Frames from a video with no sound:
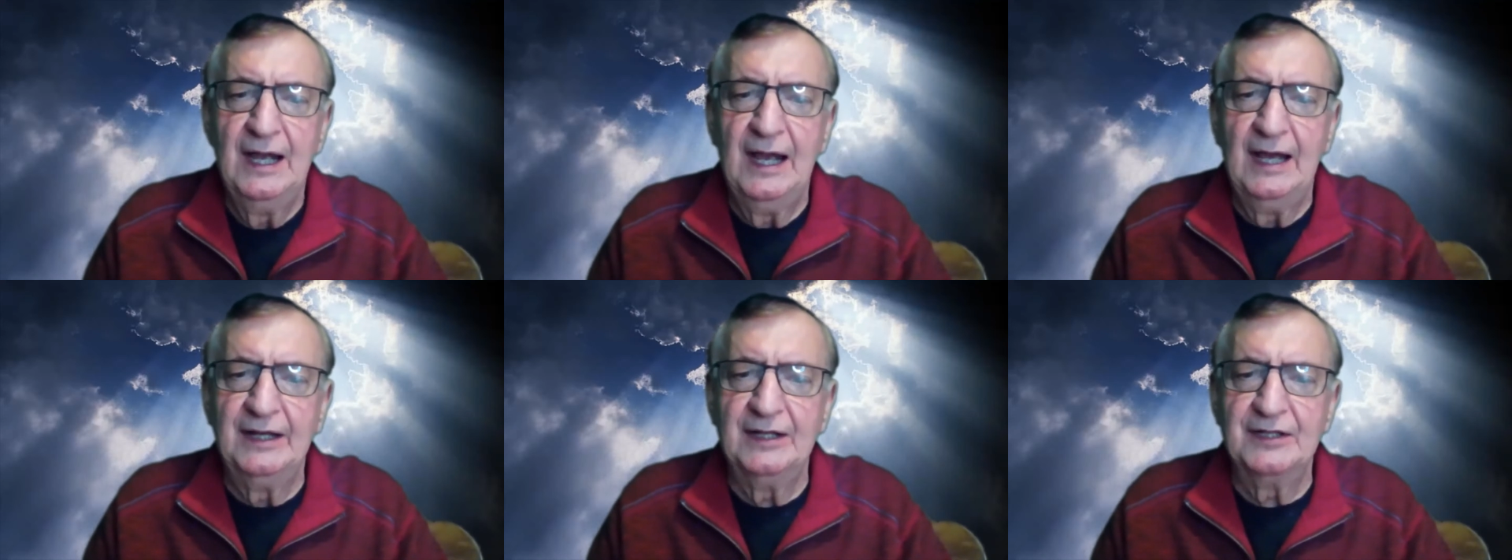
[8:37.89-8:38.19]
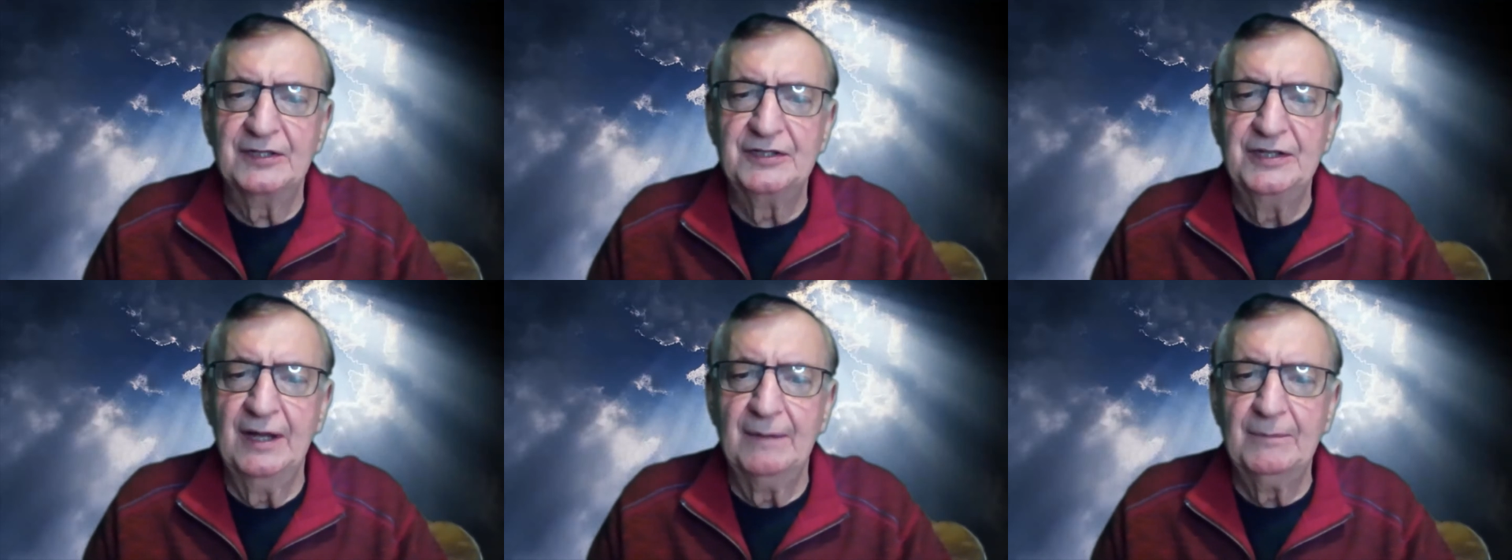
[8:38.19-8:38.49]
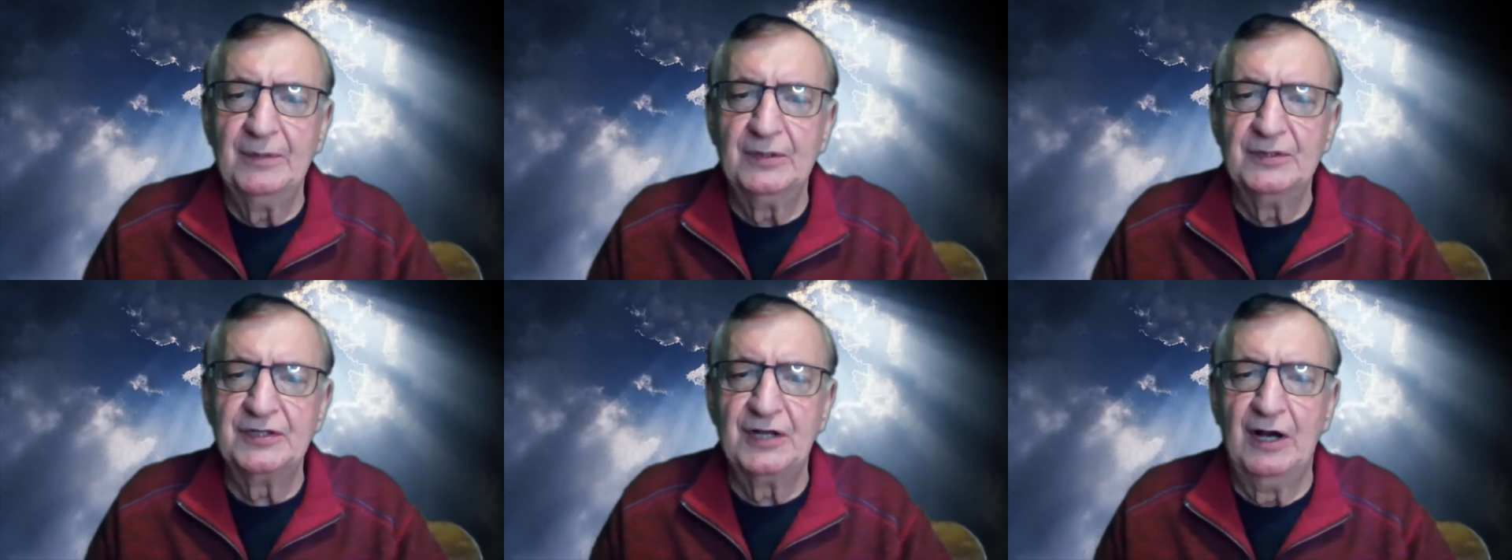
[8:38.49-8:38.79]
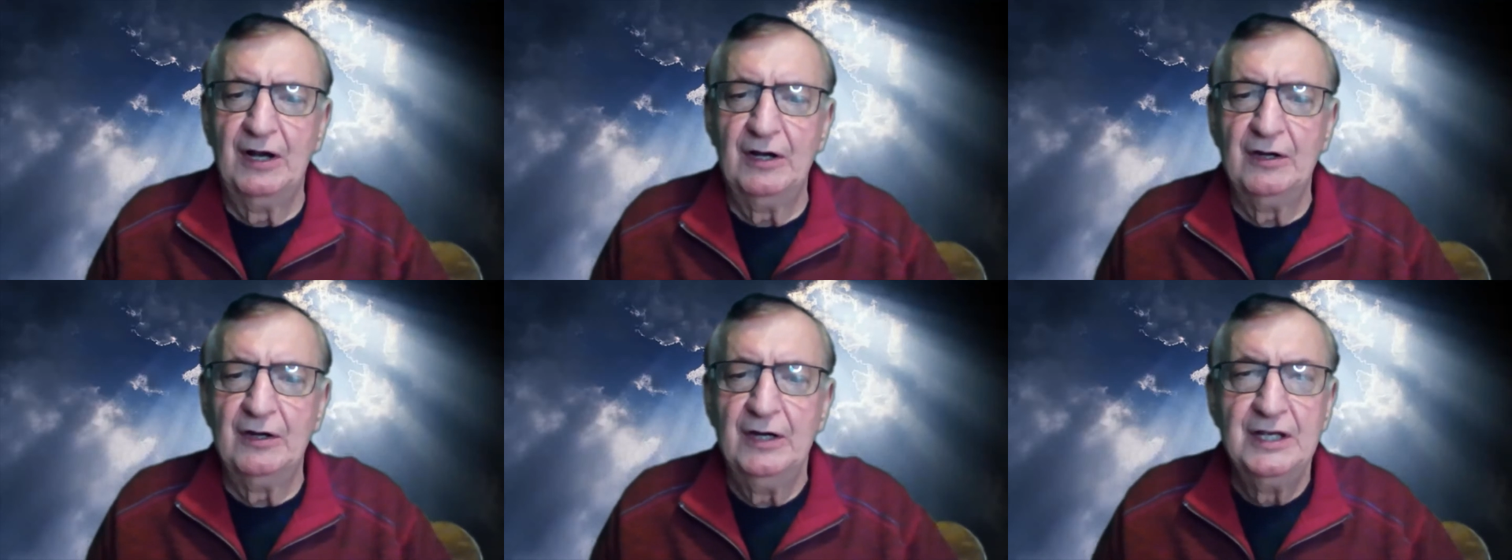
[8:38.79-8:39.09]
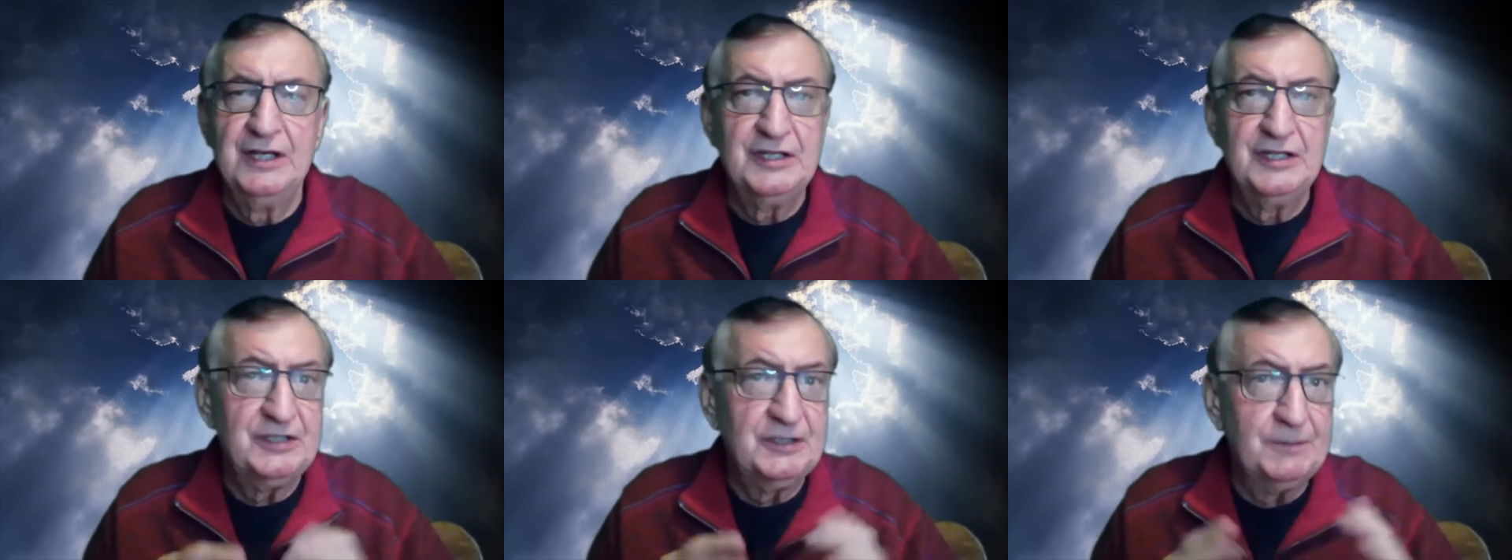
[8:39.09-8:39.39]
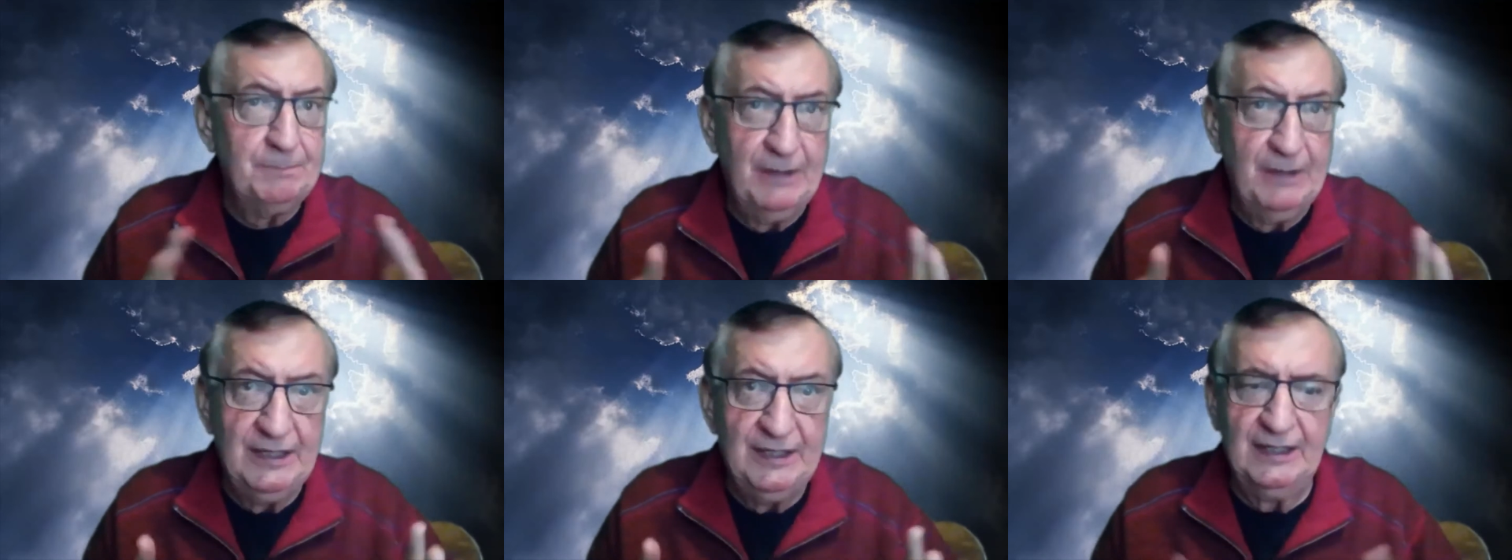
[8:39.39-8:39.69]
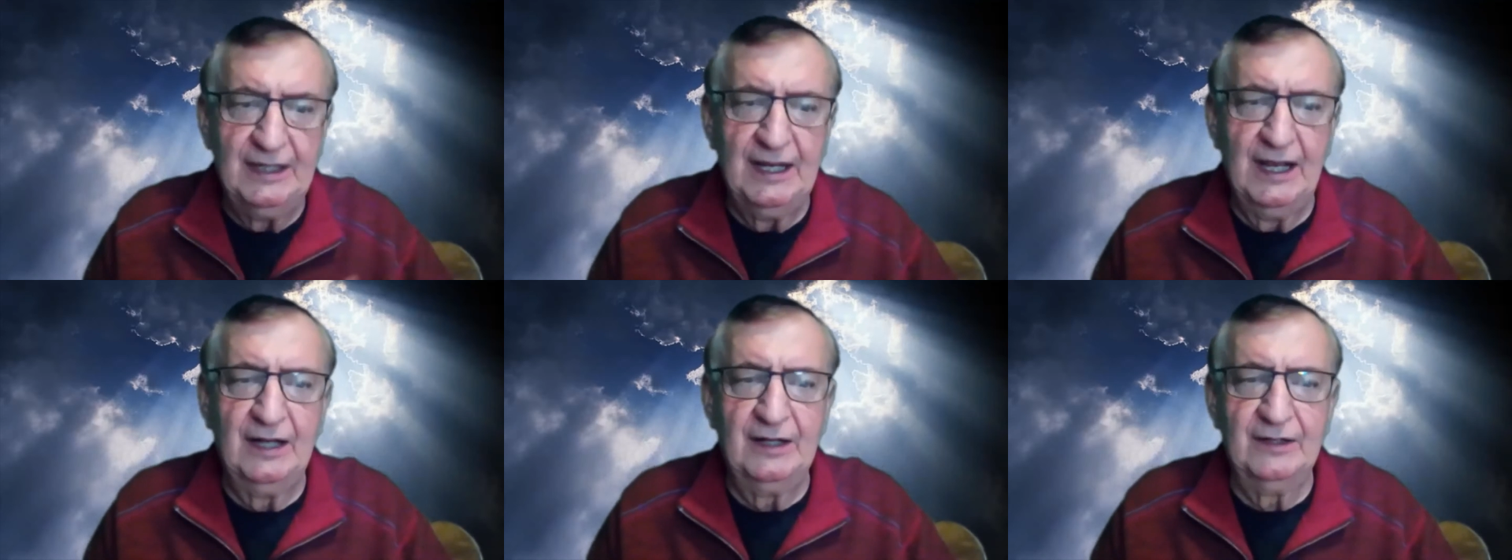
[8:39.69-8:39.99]
and its numbers are
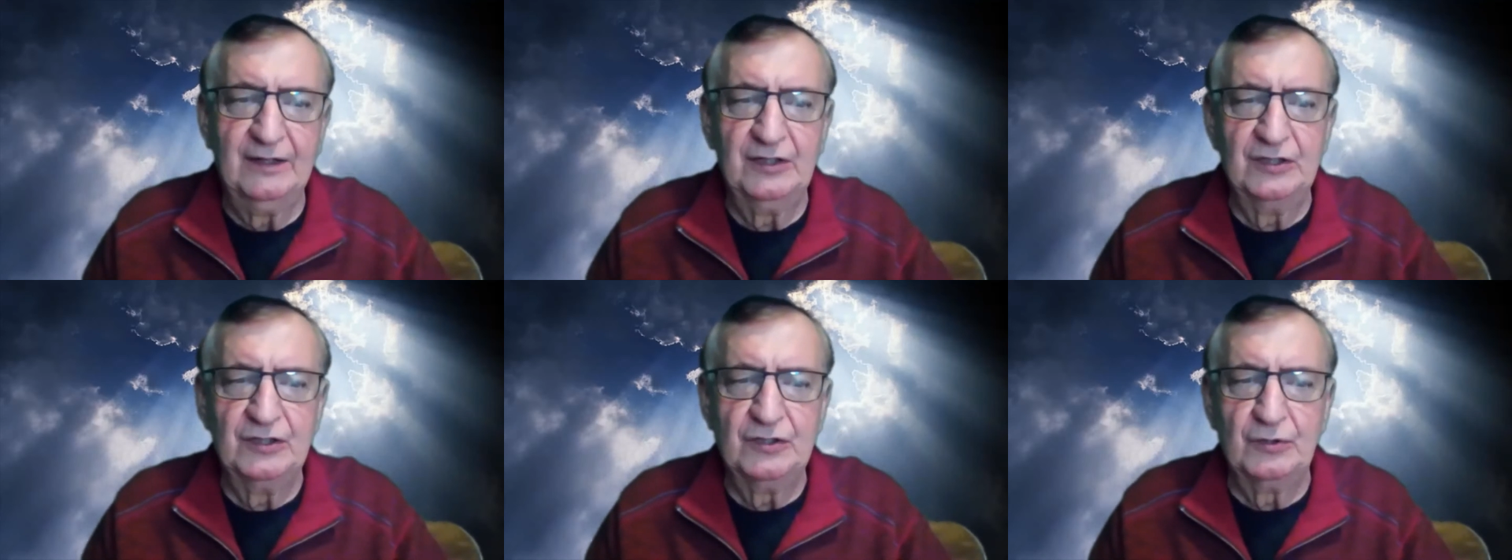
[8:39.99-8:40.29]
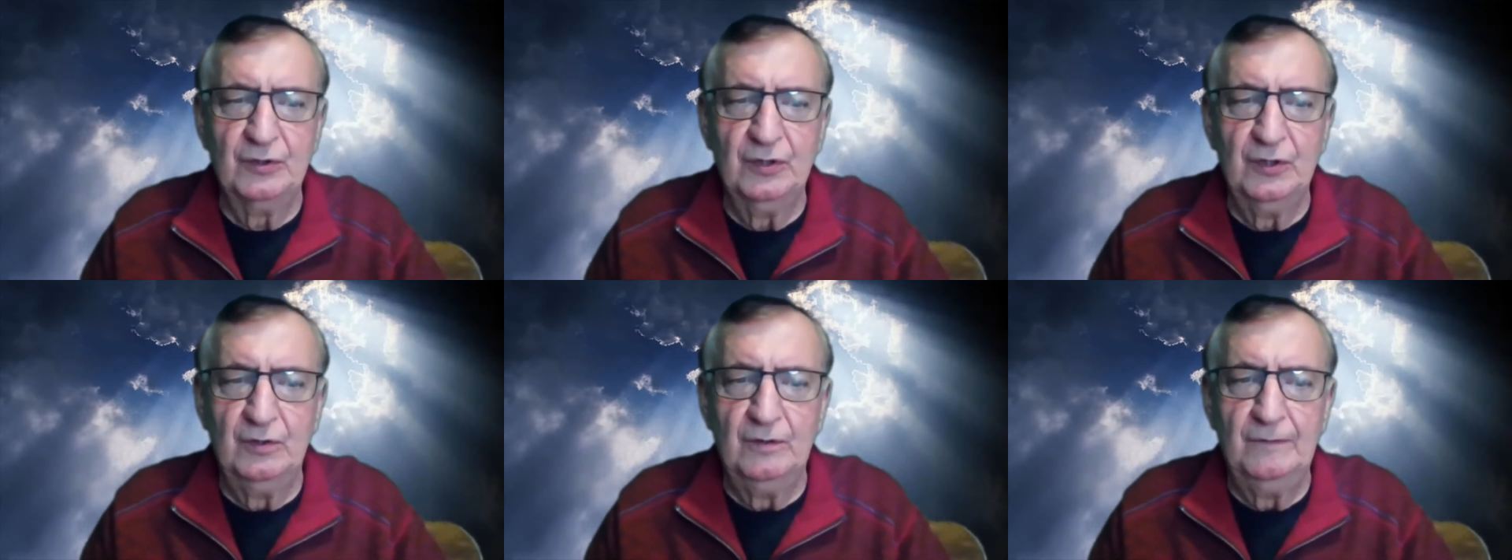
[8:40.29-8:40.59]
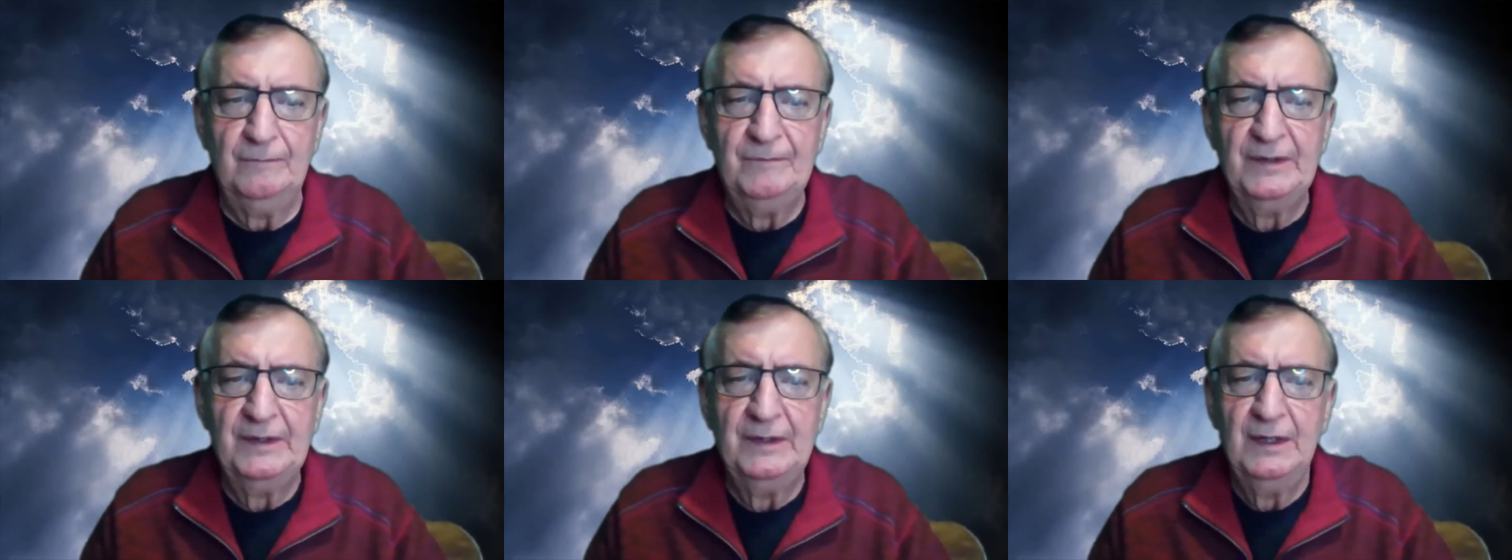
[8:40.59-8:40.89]
spinning out of control.